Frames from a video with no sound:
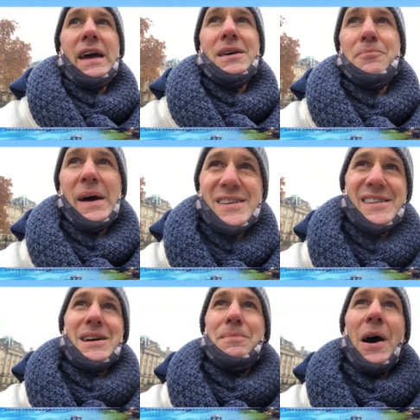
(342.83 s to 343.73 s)
And the best
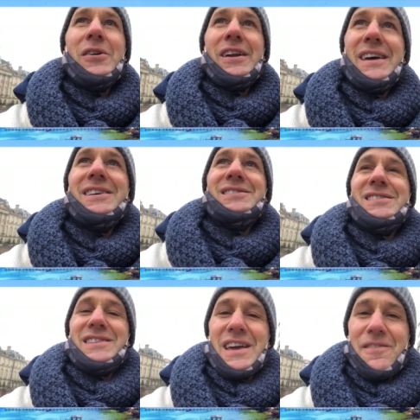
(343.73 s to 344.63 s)
thing about it
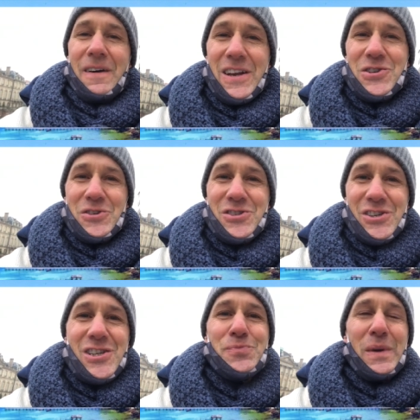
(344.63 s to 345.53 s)
is the adventure is
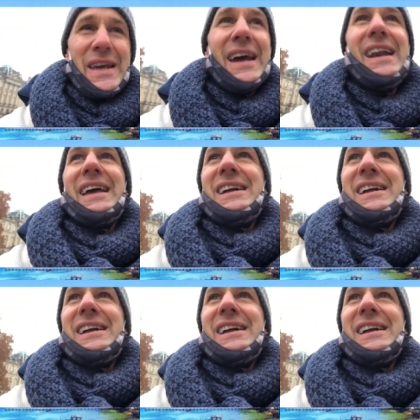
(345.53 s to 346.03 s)
just beginning.